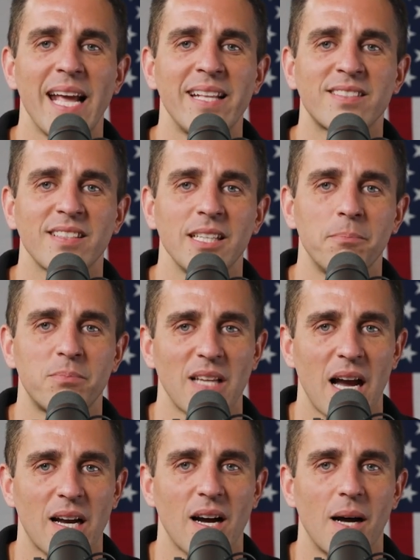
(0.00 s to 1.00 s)

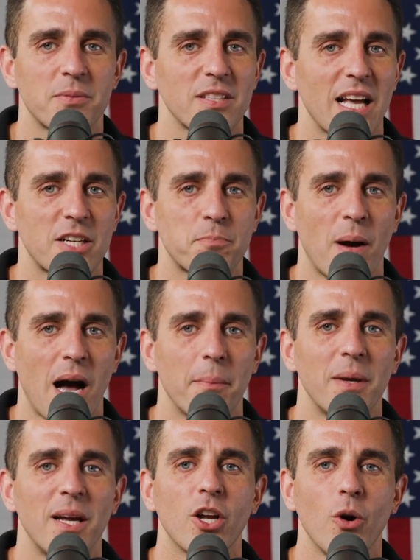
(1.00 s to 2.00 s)
8sleep.com slash
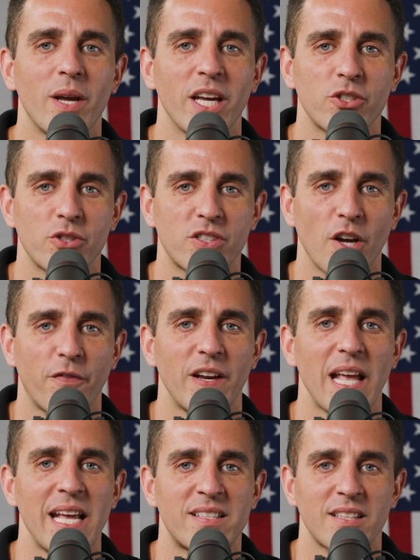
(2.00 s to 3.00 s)
pomp. Go get yourself
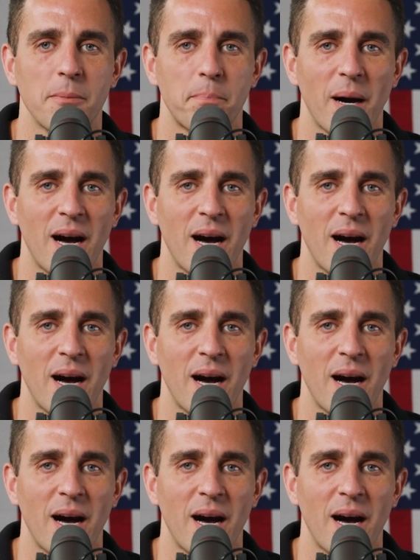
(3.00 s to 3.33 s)
an 8sleep